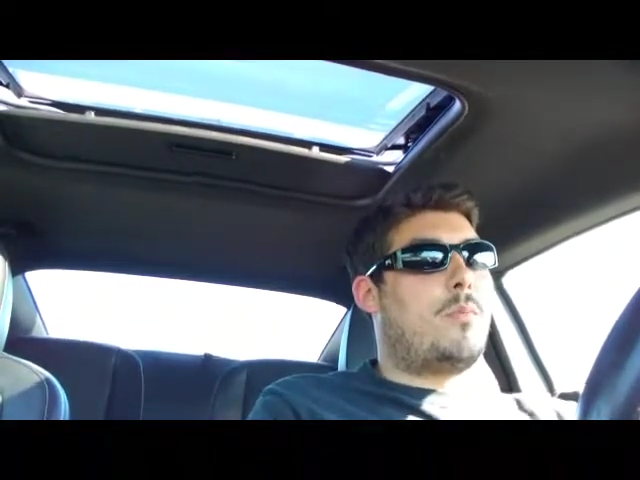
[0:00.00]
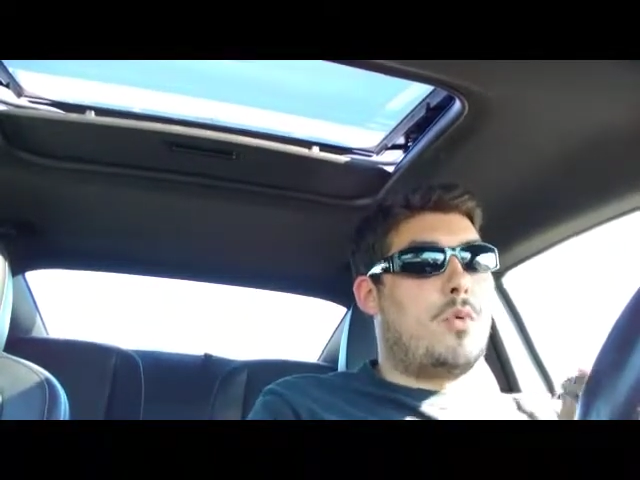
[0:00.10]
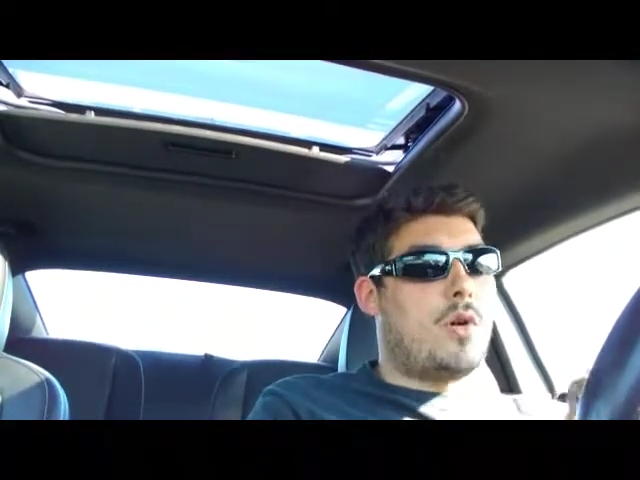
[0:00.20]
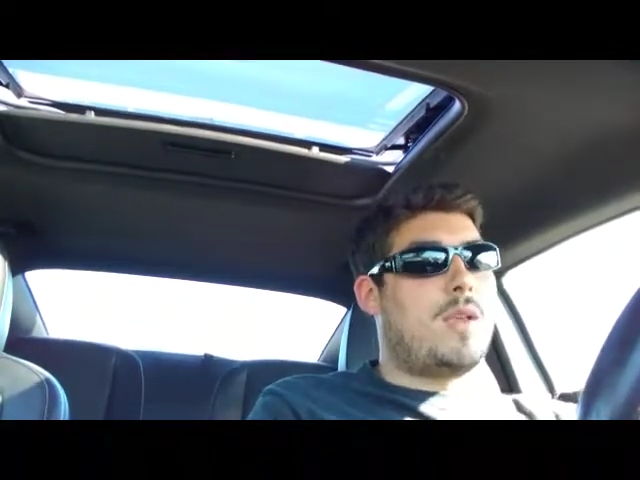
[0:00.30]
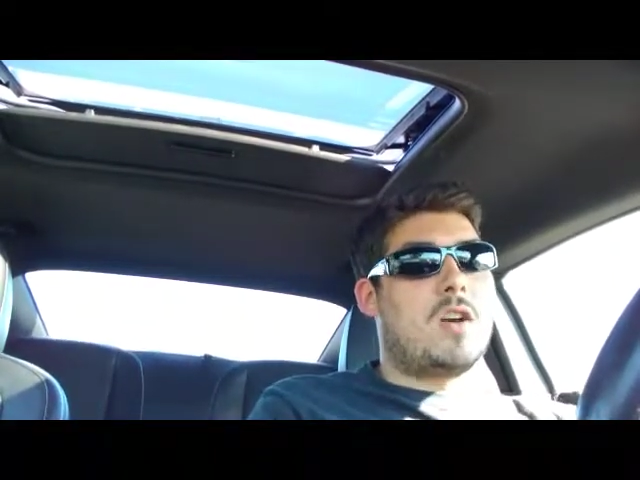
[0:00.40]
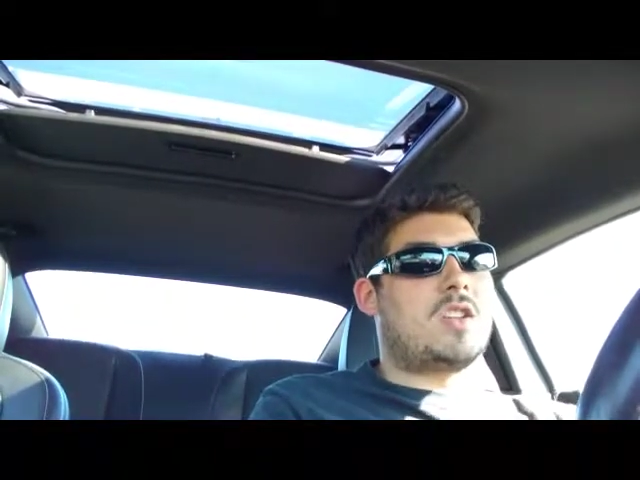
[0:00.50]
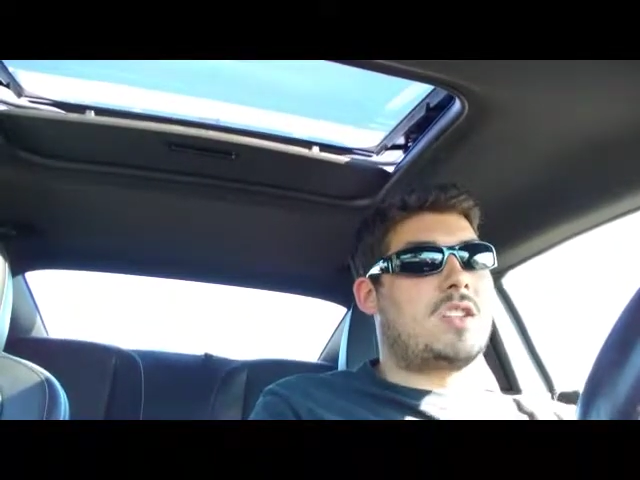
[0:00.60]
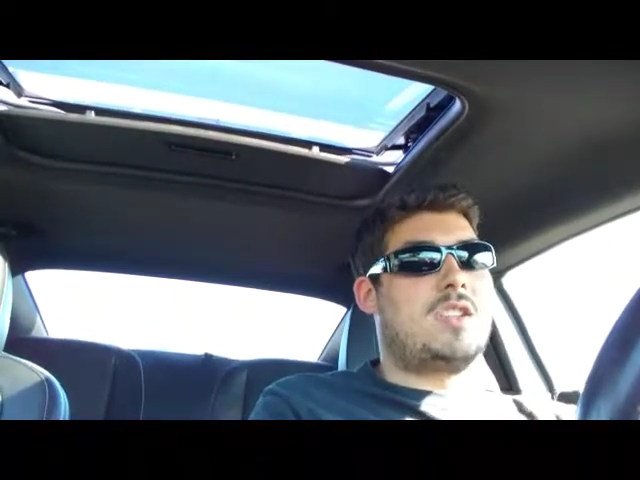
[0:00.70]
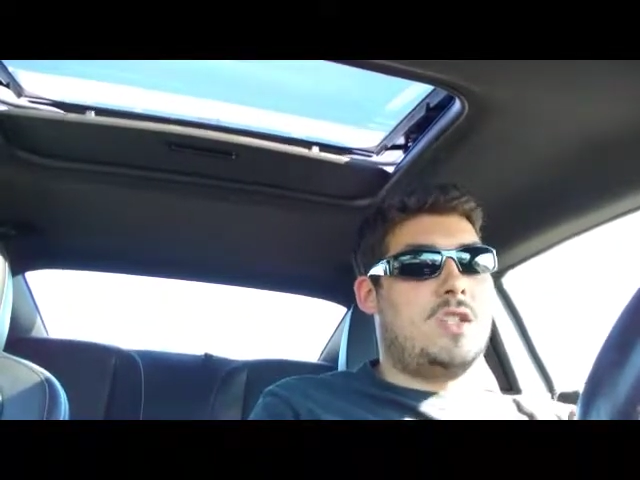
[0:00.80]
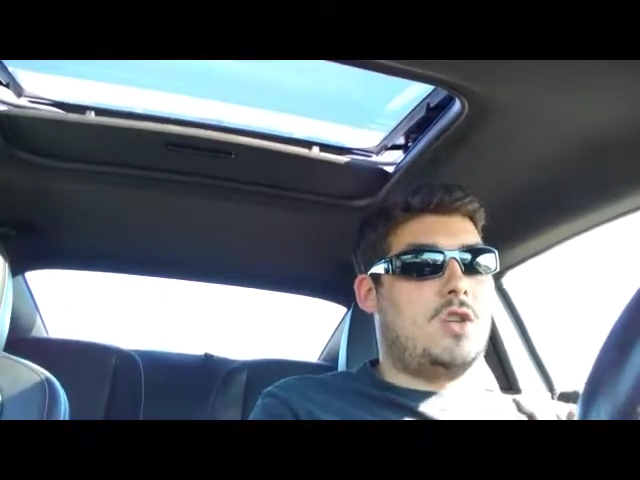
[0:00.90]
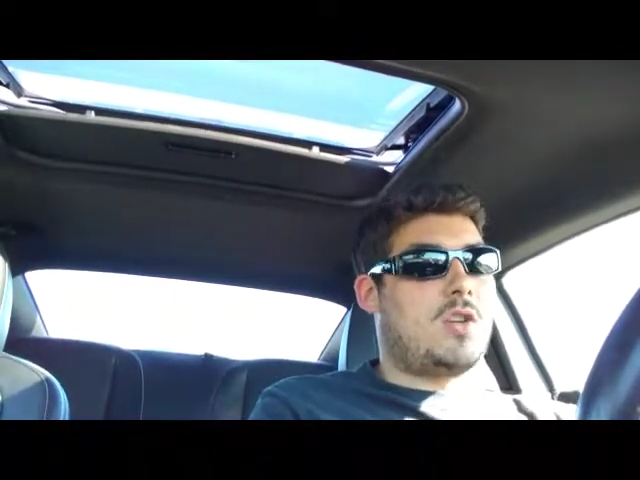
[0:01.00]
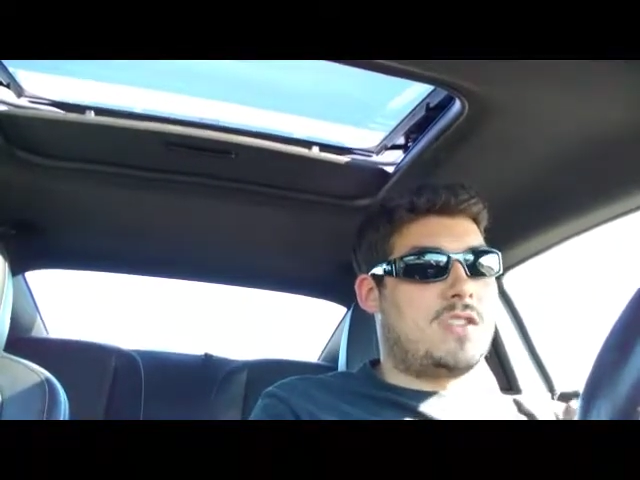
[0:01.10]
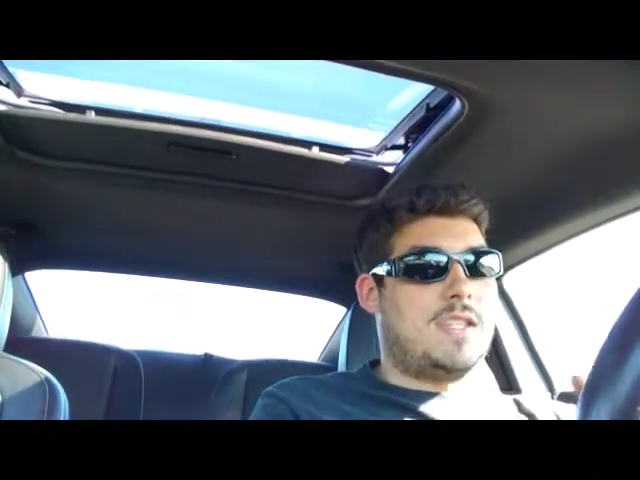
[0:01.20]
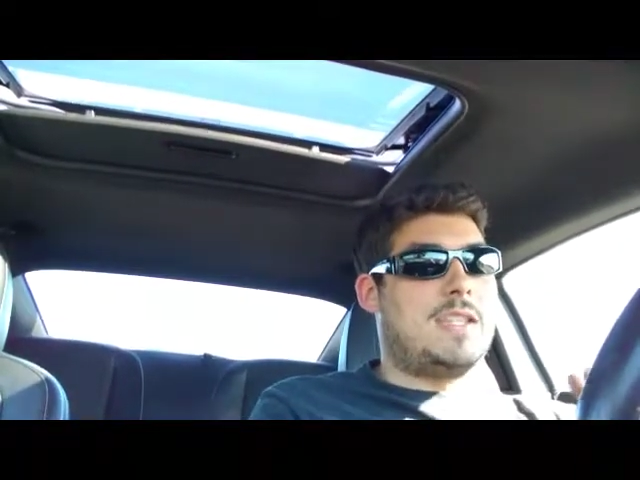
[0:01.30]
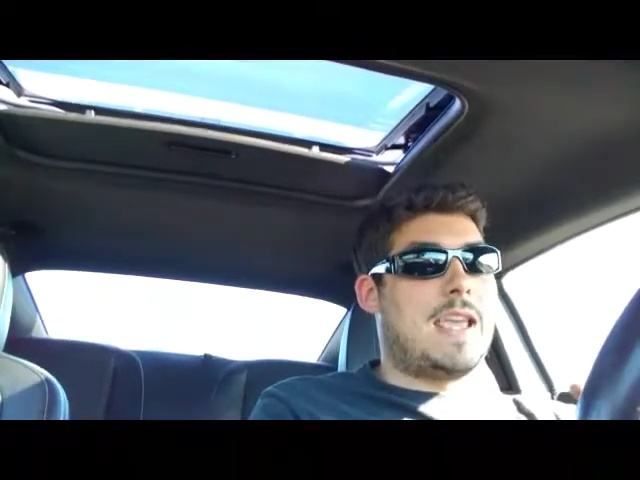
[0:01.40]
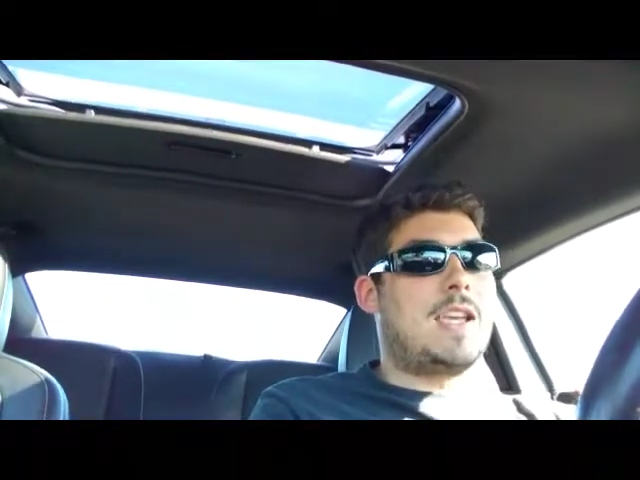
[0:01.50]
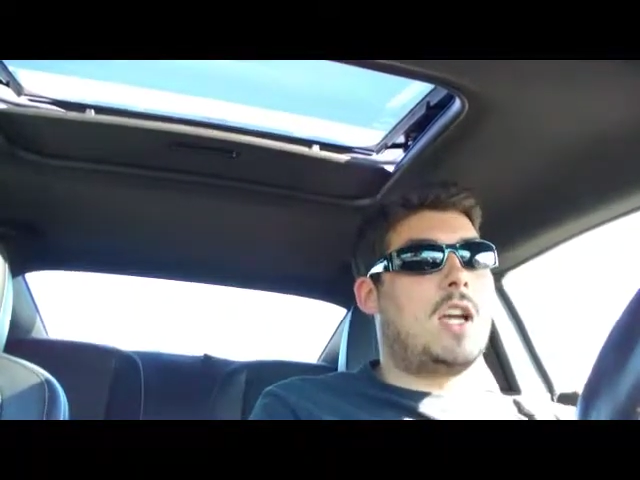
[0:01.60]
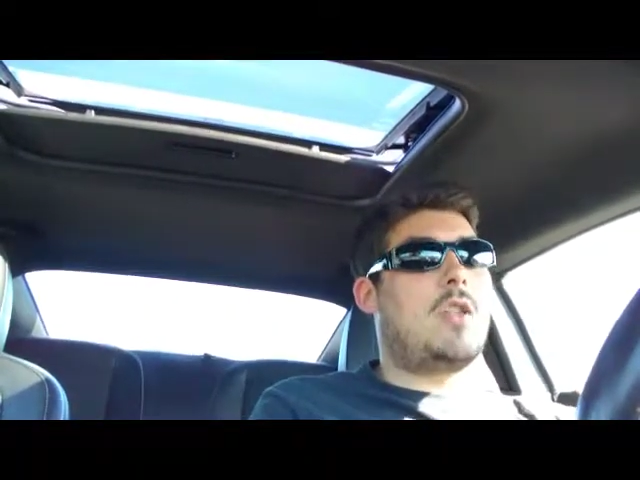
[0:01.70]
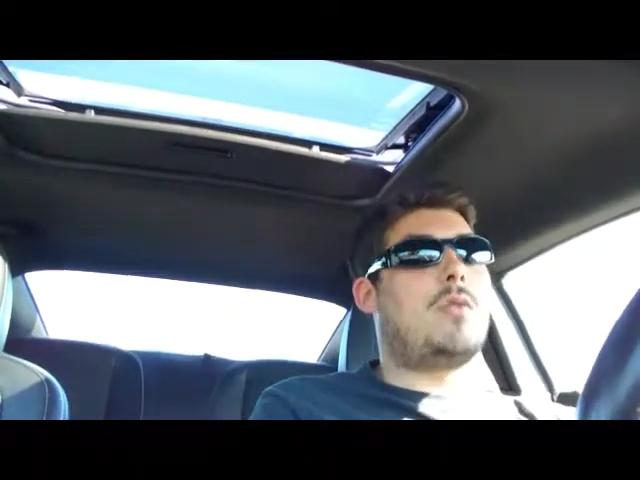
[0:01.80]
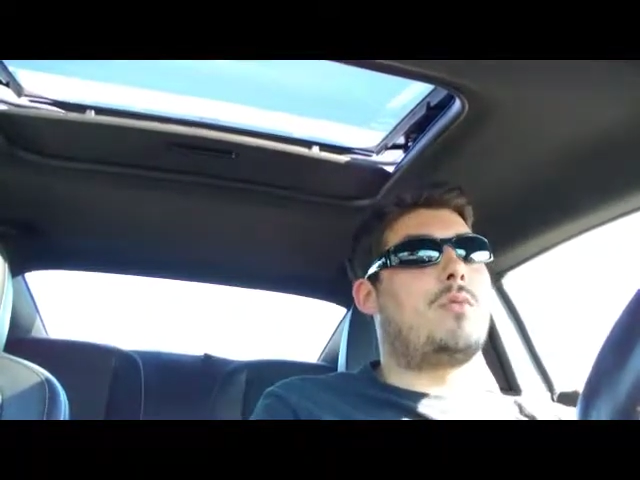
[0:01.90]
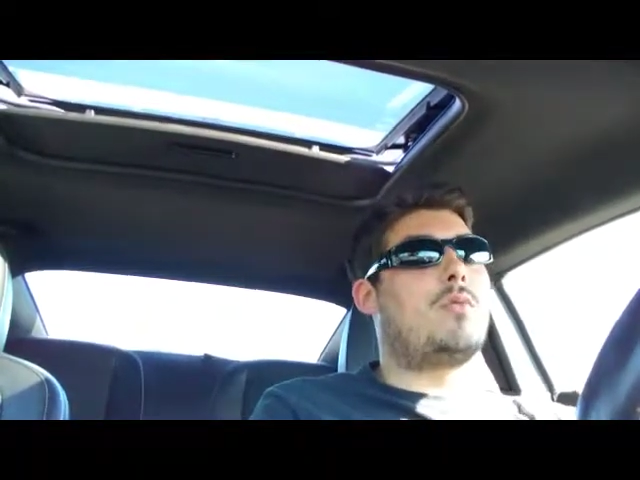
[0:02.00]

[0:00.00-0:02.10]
pretty much, you can see daylight